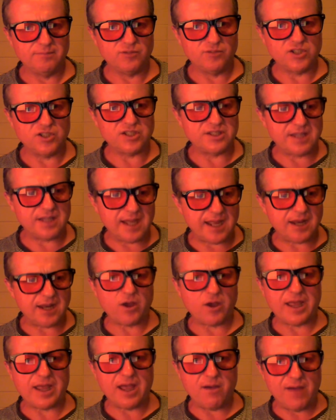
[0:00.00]
Just eat
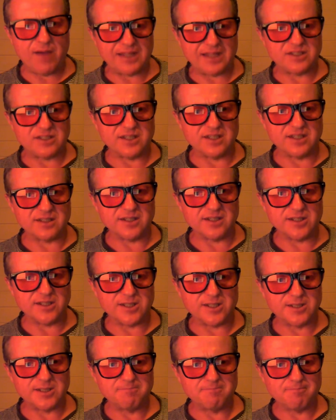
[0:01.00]
like our
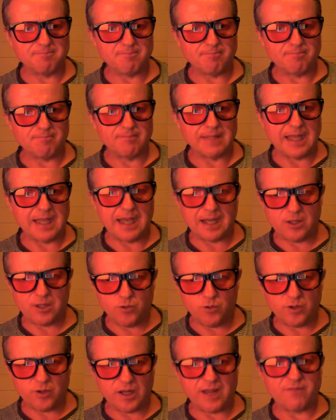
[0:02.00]
ancestors. A
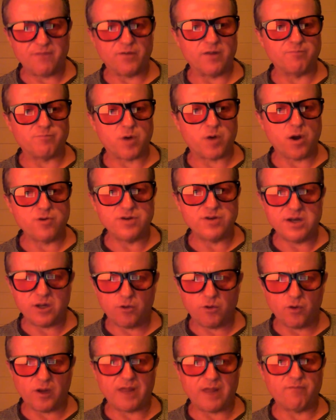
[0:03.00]
good level of protein, a
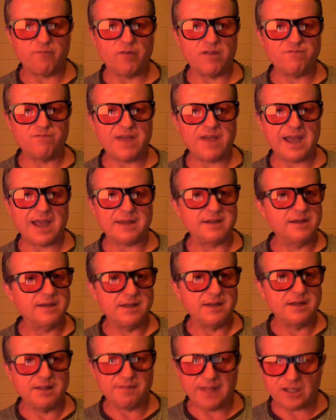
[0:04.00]
good level of fat.
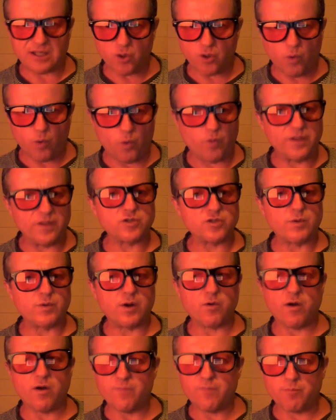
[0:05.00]
That's all that's
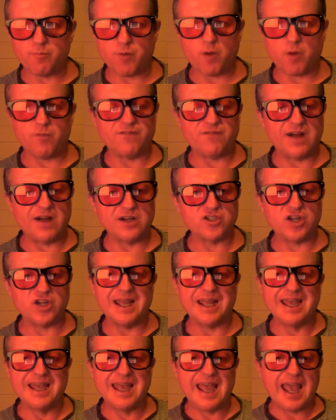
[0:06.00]
required for proper
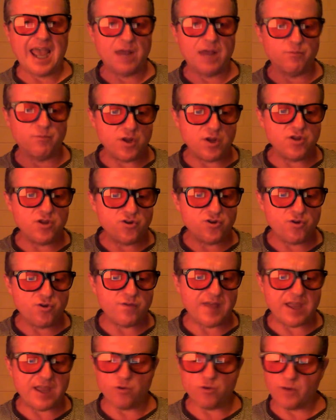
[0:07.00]
functioning. And when you do
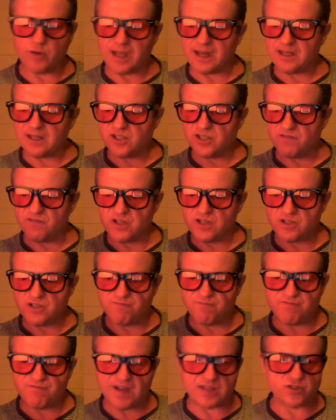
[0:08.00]
that, you'll get
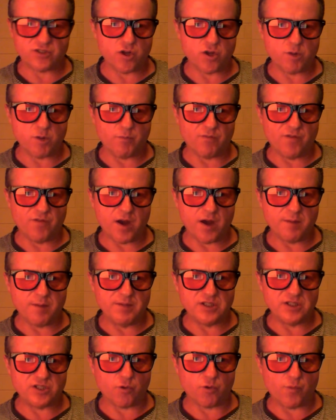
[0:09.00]
sufficient fat-soluble
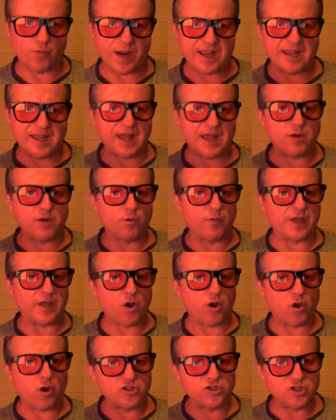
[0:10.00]
vitamins to regulate all the
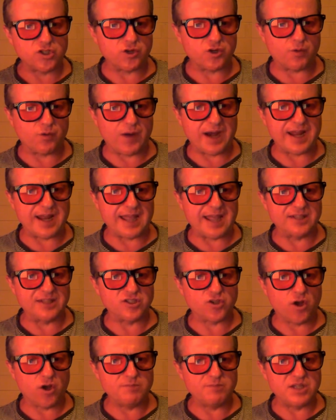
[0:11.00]
collagen-degrading
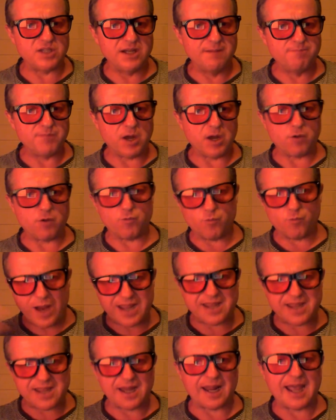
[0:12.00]
enzymes that
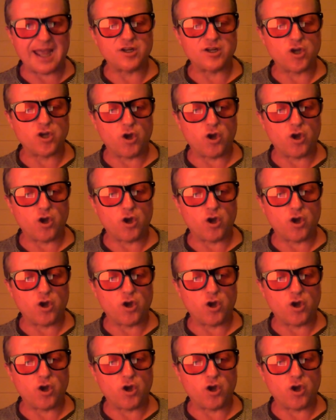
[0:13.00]
regulate